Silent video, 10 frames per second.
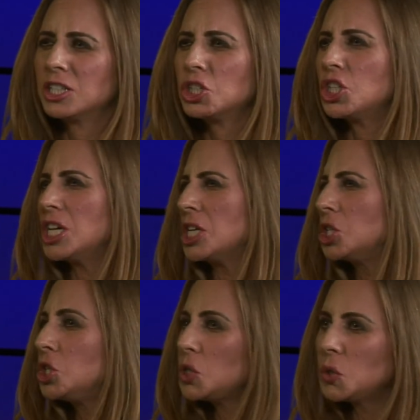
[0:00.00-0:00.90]
She
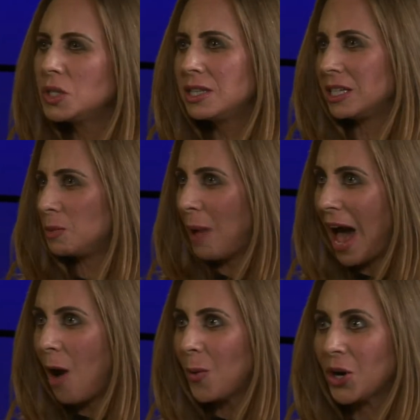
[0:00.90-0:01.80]
exudes this
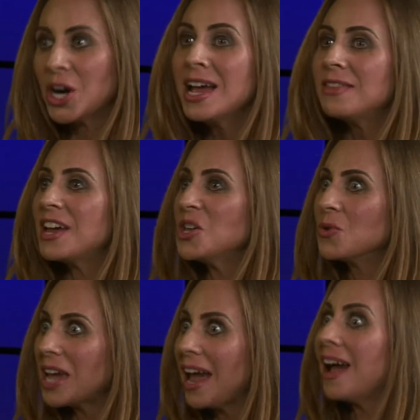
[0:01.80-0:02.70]
power that you
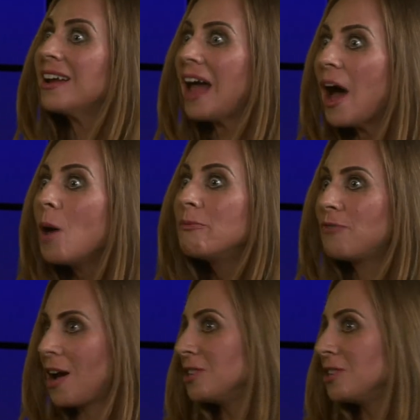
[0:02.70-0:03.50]
can't help find